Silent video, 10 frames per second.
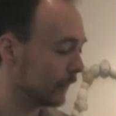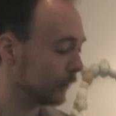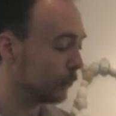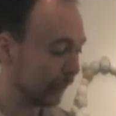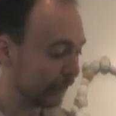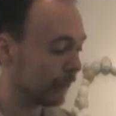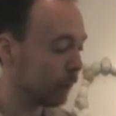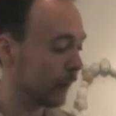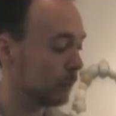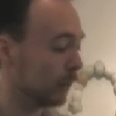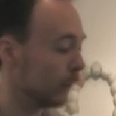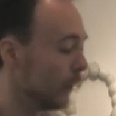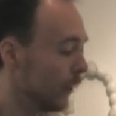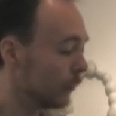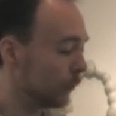to make them wearable,
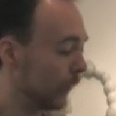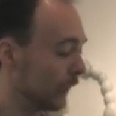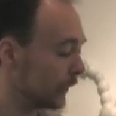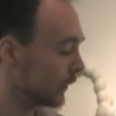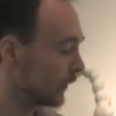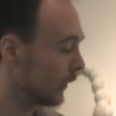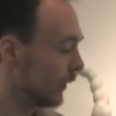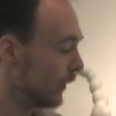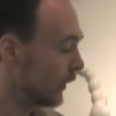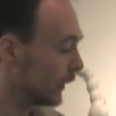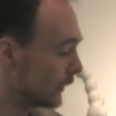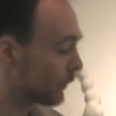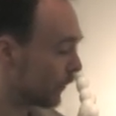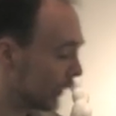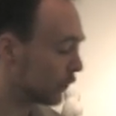to make these
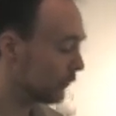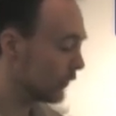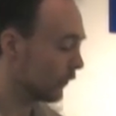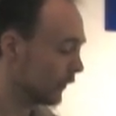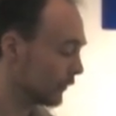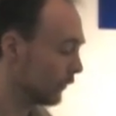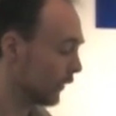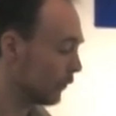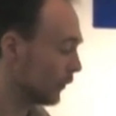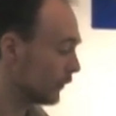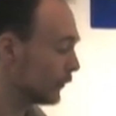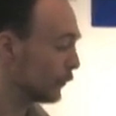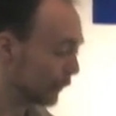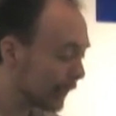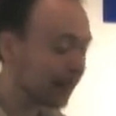fragile materials wearable,
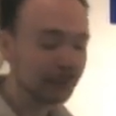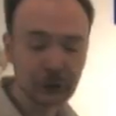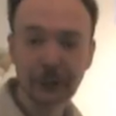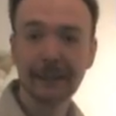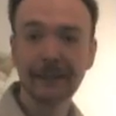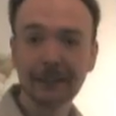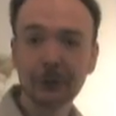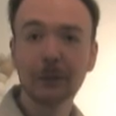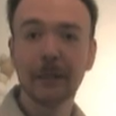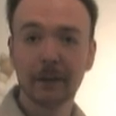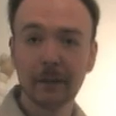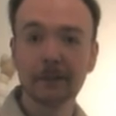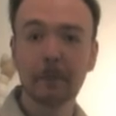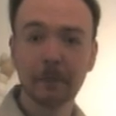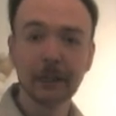took a lot of engineering, took a lot of
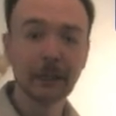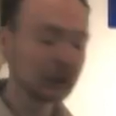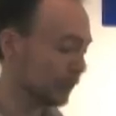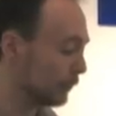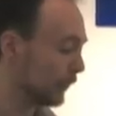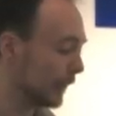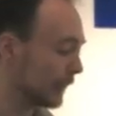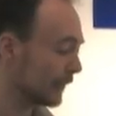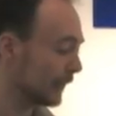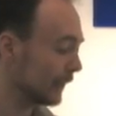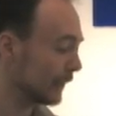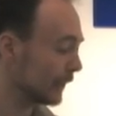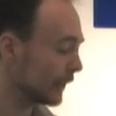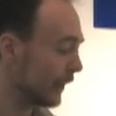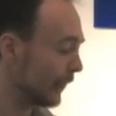experimentation, but
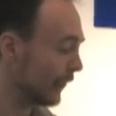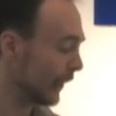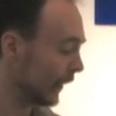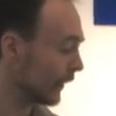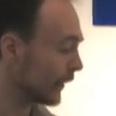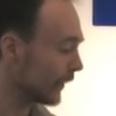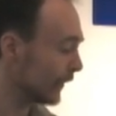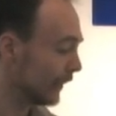I think